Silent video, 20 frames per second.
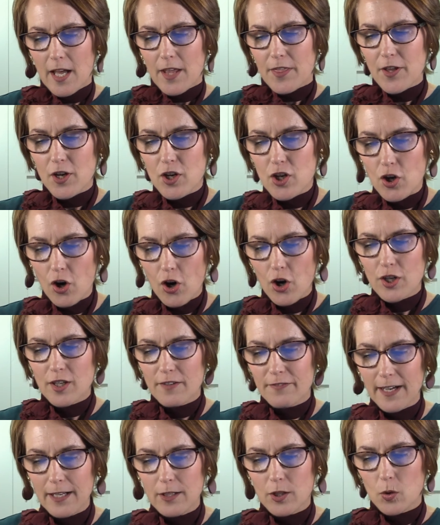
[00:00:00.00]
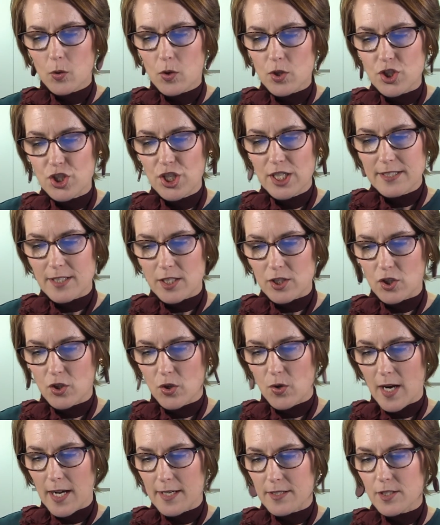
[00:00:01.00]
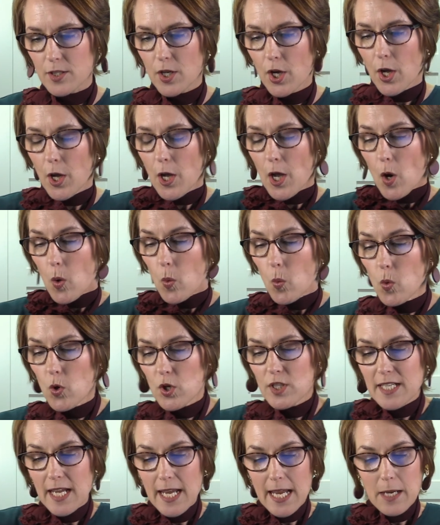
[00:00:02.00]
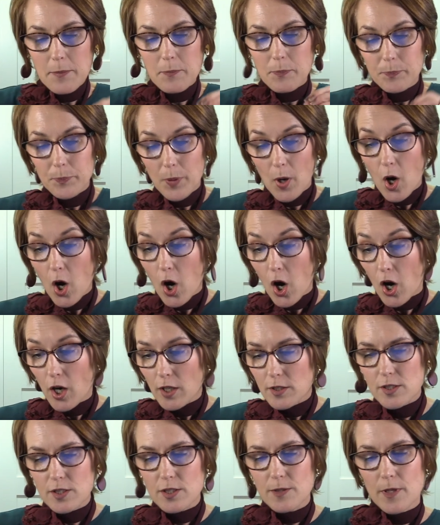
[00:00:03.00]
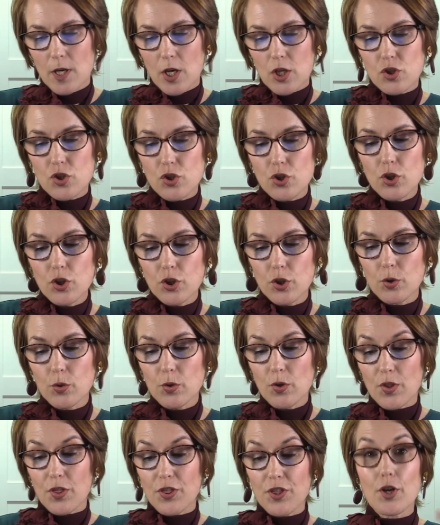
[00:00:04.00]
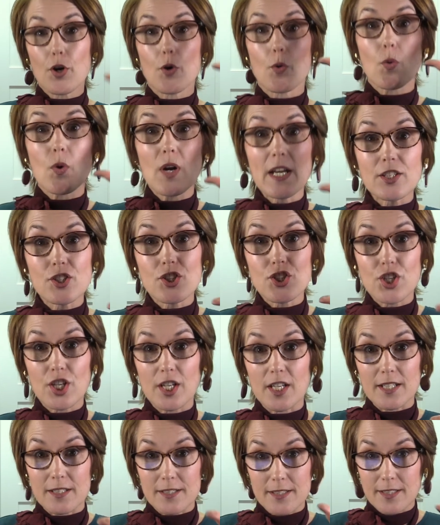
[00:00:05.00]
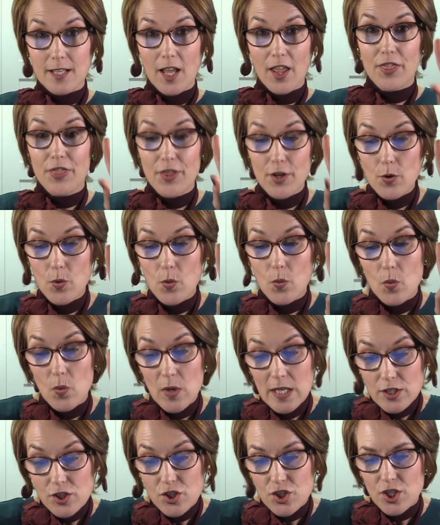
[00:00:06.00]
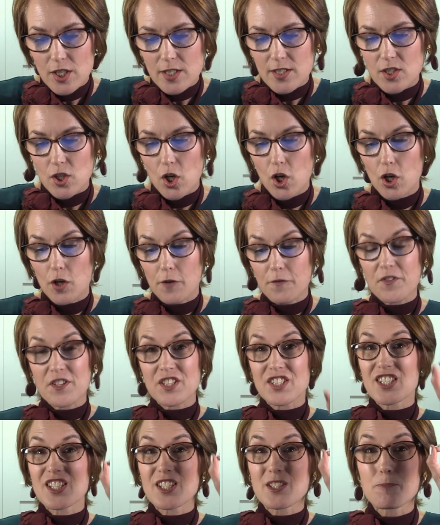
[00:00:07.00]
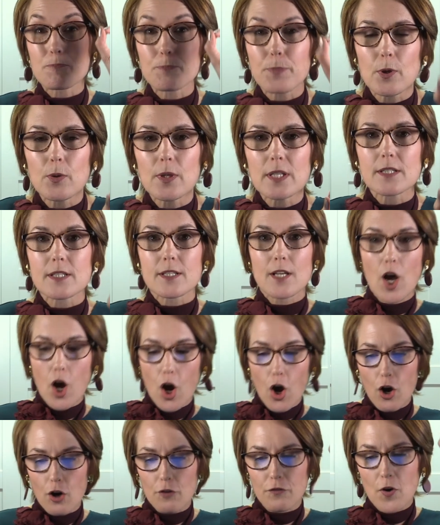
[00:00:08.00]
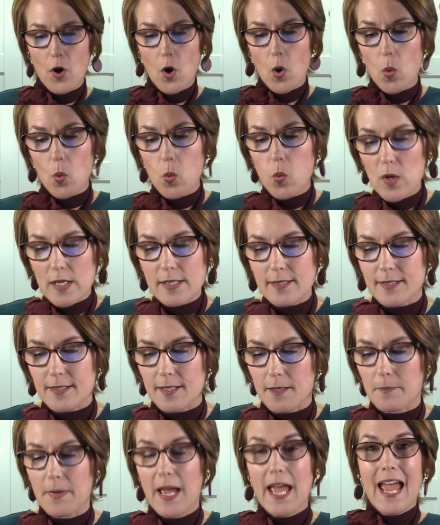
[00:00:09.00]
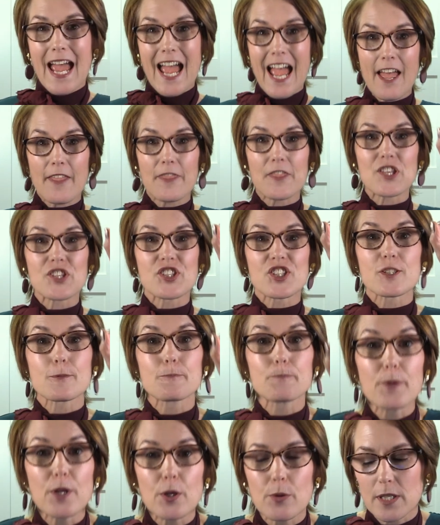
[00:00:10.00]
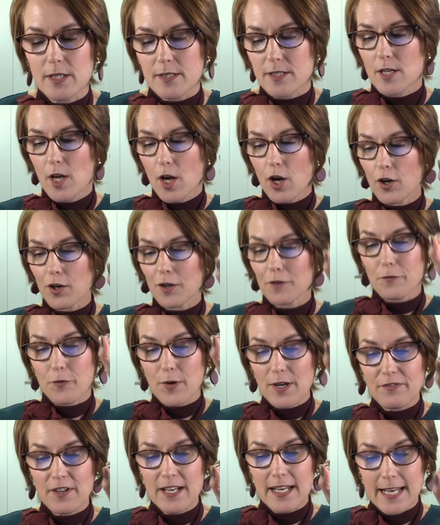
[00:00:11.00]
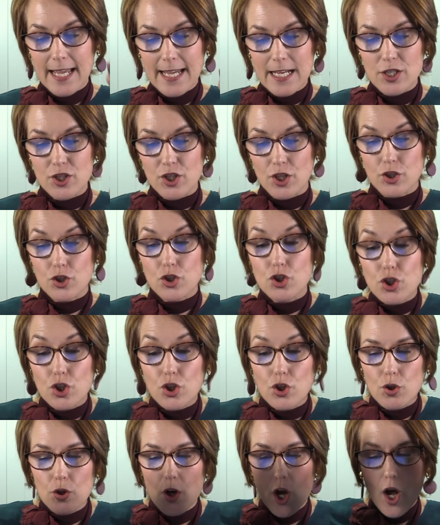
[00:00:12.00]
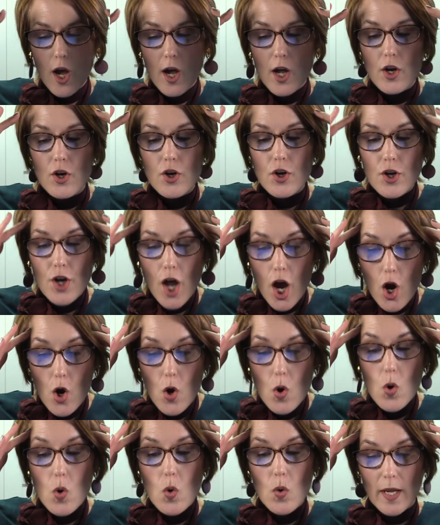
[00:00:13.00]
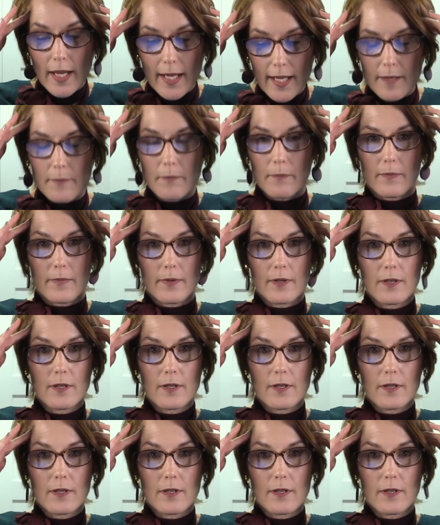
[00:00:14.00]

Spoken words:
the God of our Lord Jesus Christ, would impart to you the riches of the spirit of wisdom and the spirit of revelation to know him.